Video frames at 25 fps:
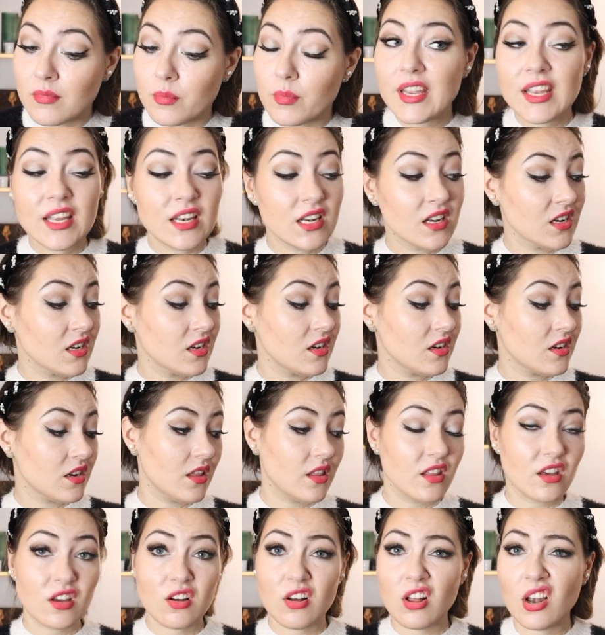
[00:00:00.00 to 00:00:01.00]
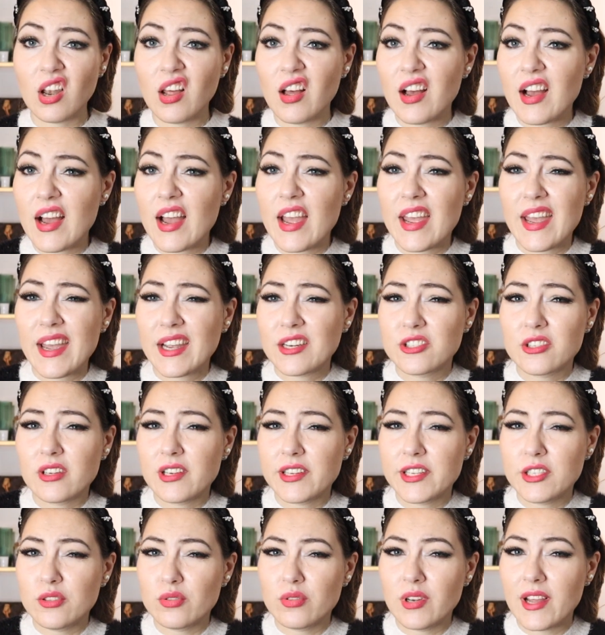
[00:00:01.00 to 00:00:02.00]
In the color I
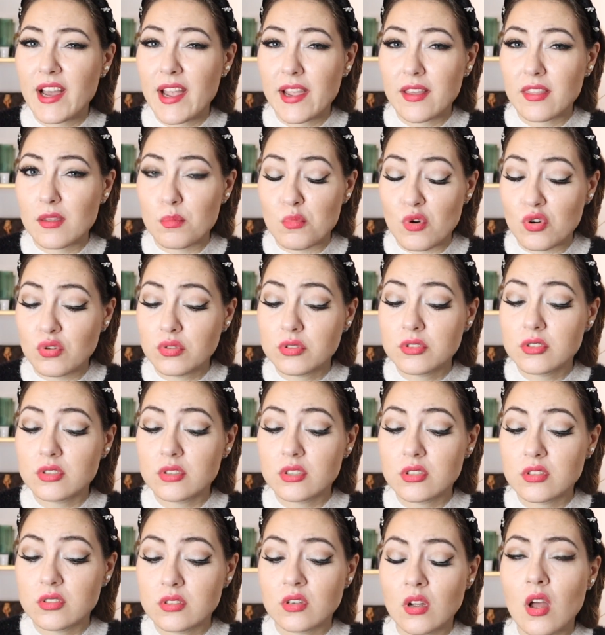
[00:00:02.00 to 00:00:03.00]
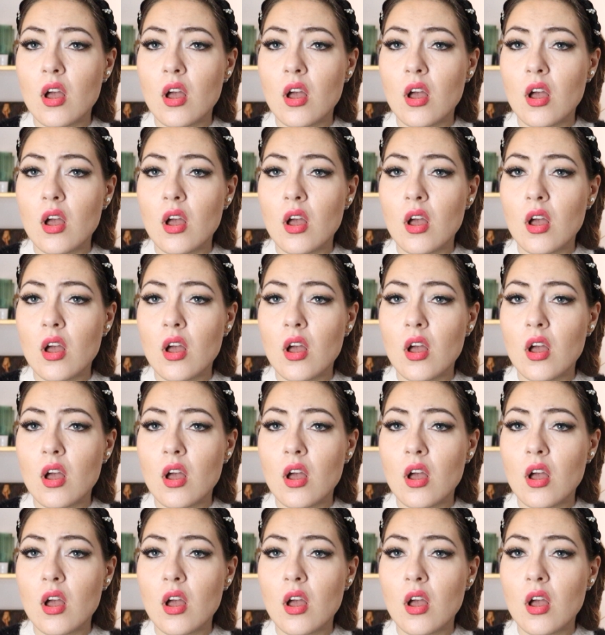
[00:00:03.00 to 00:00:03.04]
actually do like the most.